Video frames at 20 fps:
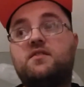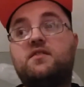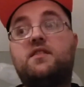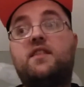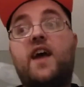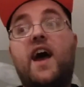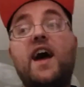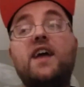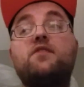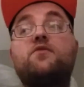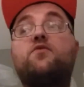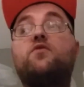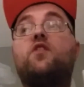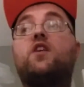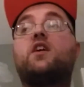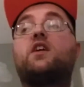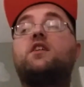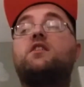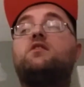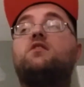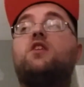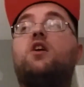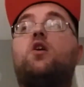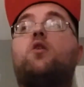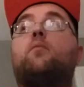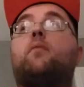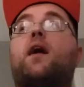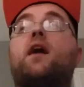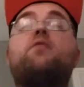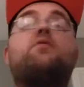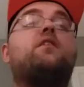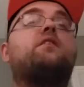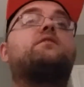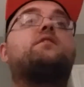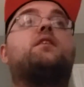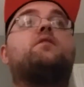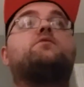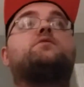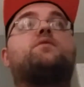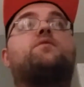That's fucking dope. I thought
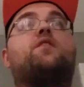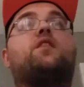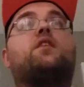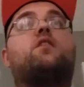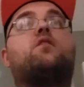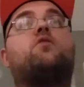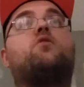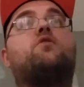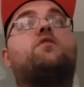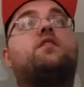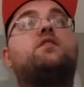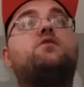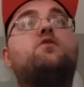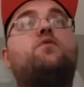that was a fucking cool. They do